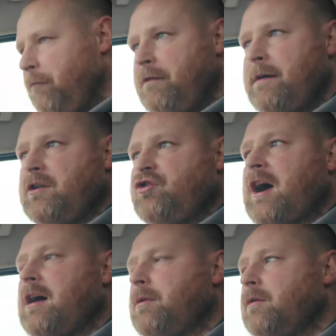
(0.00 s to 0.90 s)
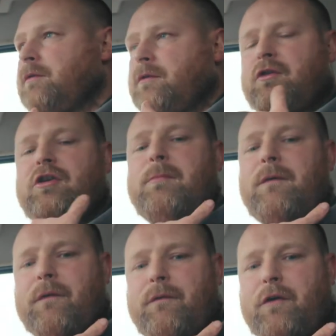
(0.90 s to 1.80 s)
Very chattable. Excuse me
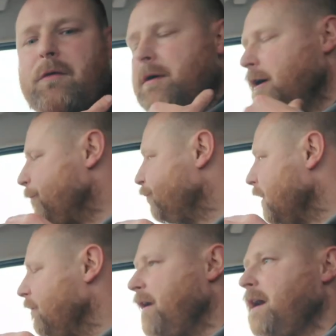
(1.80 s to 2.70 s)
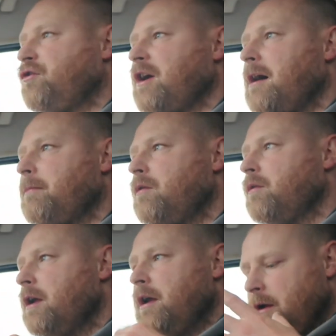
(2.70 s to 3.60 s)
for the throat burp. Very
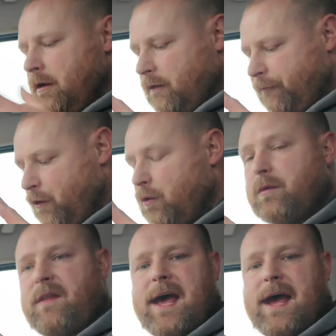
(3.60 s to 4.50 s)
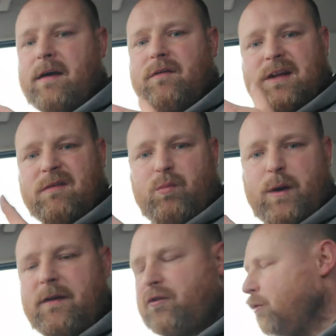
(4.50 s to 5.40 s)
chattable. Food were there. Didn't
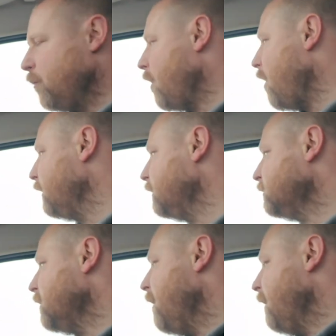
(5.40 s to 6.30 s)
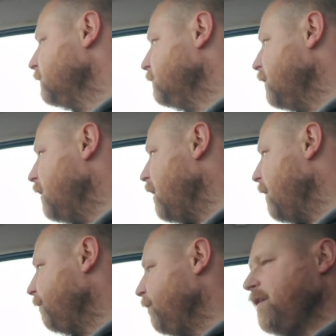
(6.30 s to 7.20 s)
wait too long. You
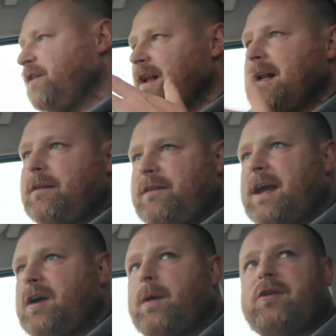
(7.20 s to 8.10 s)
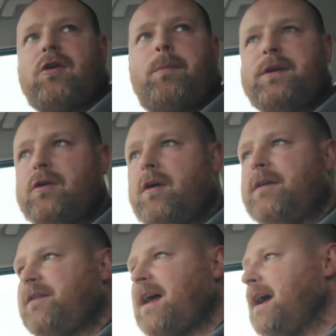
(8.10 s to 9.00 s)
know, it's a standard takeaway shop and you go
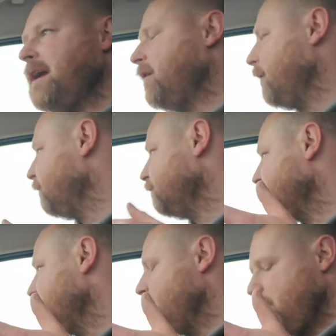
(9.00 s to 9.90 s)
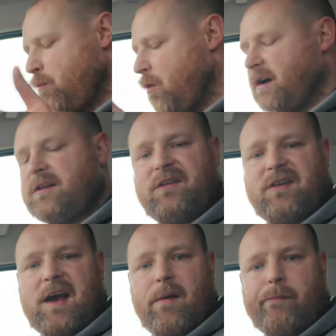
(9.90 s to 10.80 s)
inside. What can you
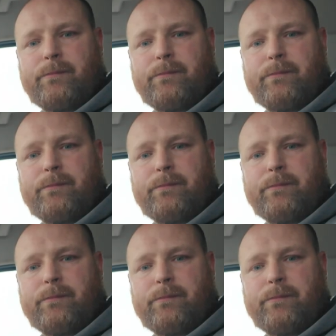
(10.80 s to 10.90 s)
say?